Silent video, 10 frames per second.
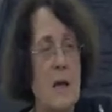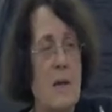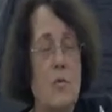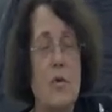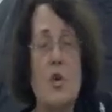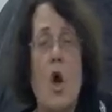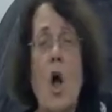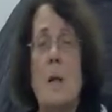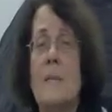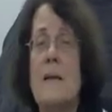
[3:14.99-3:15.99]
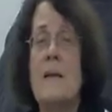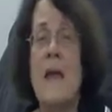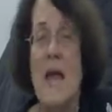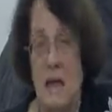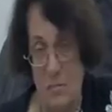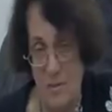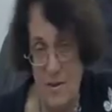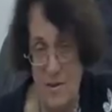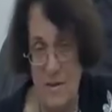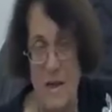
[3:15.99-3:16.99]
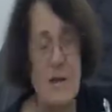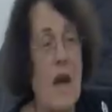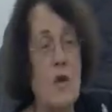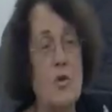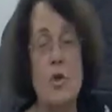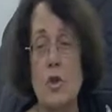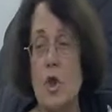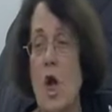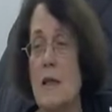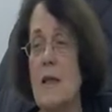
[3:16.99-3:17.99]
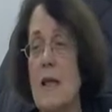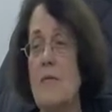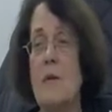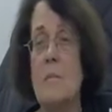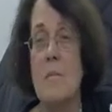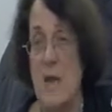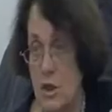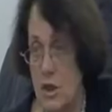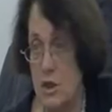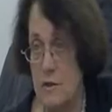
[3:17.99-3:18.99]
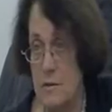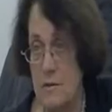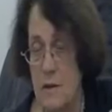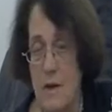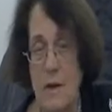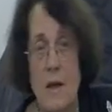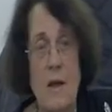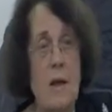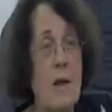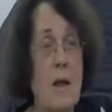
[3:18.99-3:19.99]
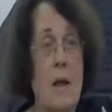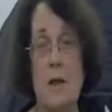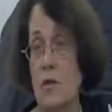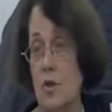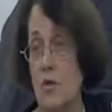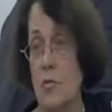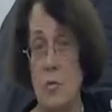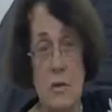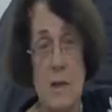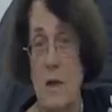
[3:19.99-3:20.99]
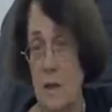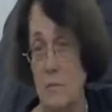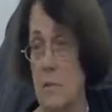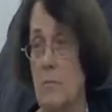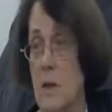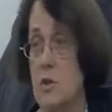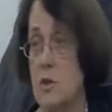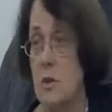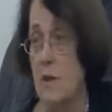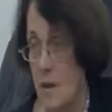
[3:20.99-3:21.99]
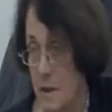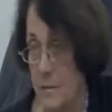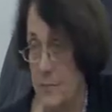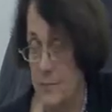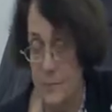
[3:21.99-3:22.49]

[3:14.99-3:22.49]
They would call me names that I could not even mention in schools, and I couldn't mention it here.